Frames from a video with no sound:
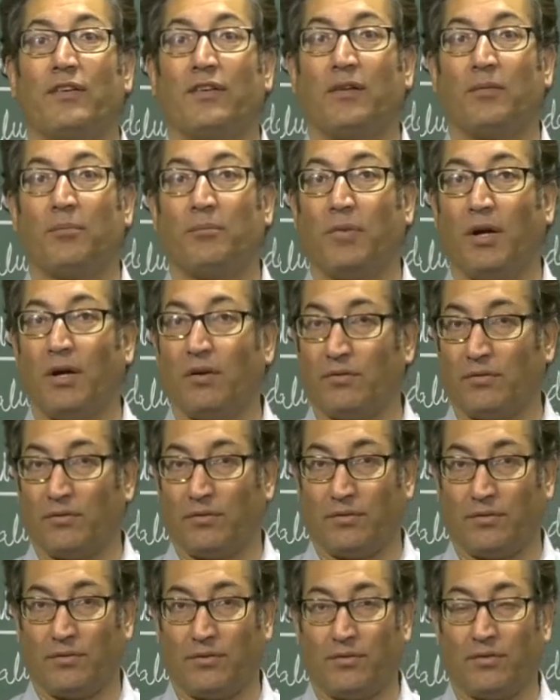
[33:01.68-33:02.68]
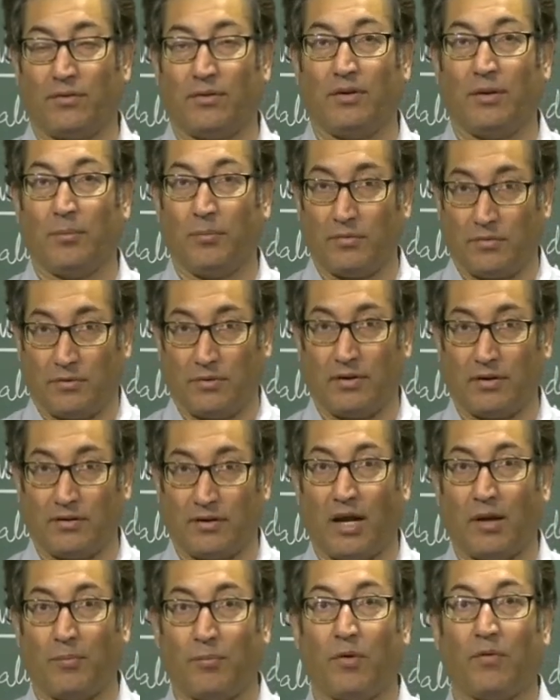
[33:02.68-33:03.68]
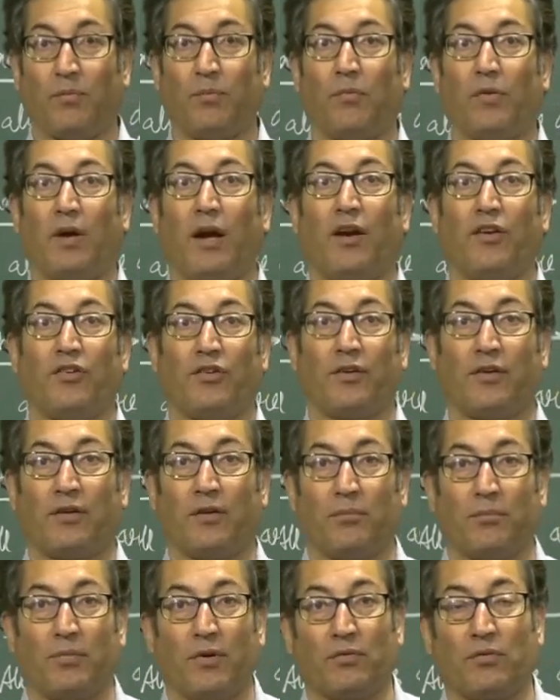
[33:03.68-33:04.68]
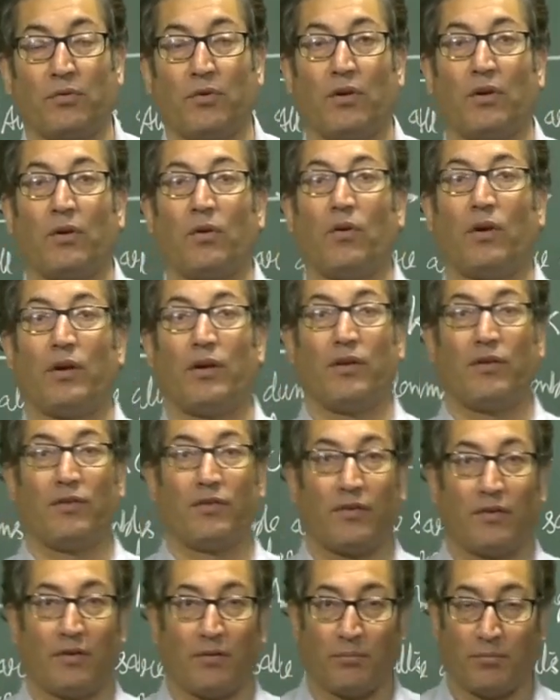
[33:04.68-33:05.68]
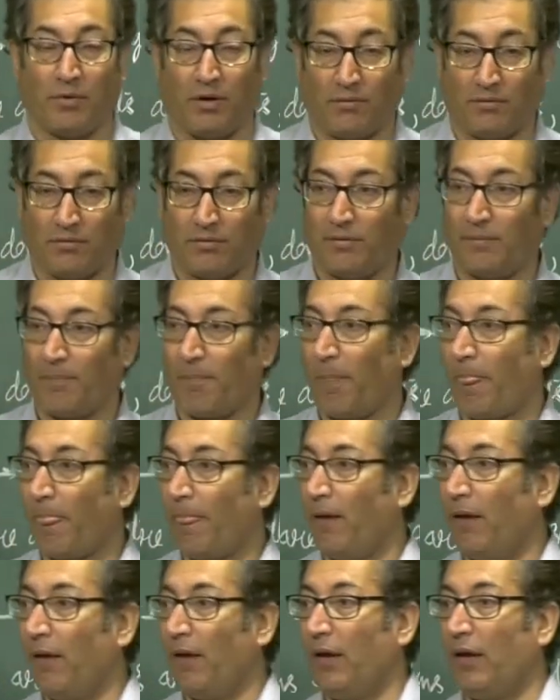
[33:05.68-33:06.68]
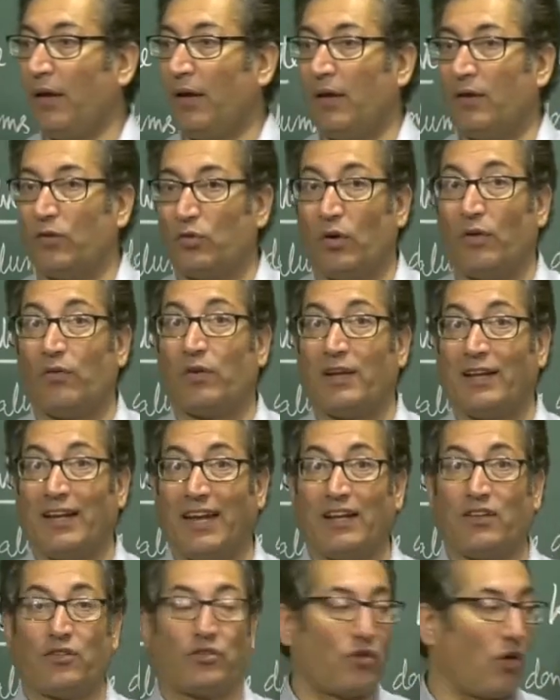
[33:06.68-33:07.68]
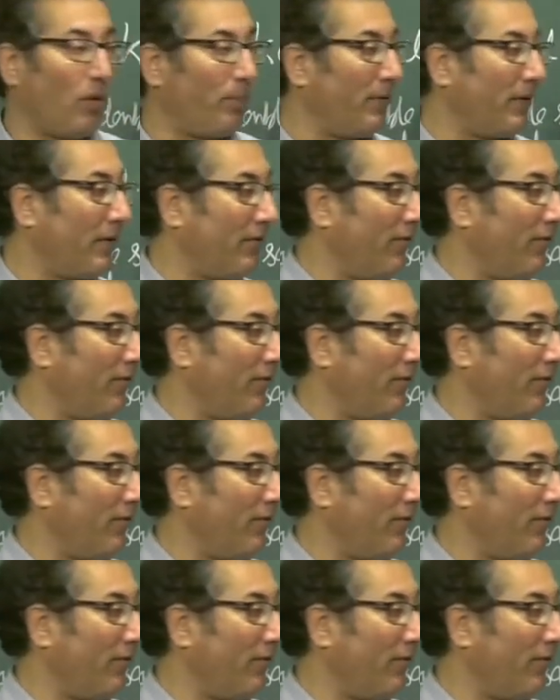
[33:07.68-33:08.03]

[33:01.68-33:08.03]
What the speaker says: compounds, the type of addition compounds called coordination compounds. So our next topic